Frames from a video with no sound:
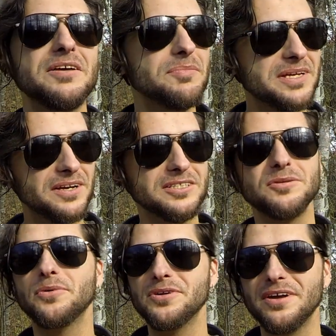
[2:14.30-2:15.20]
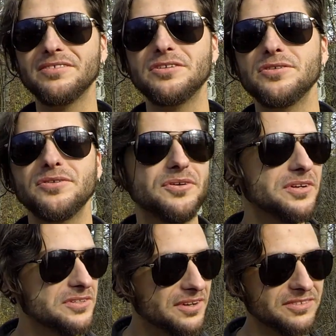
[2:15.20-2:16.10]
Because what do you have to do?
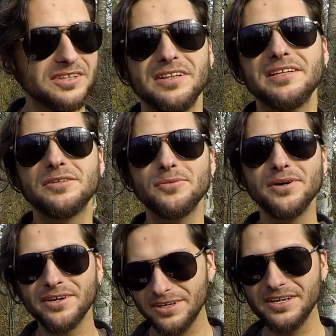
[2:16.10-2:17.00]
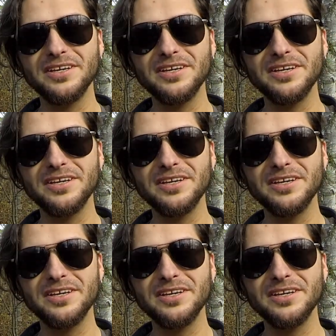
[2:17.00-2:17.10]
You have to collect the water,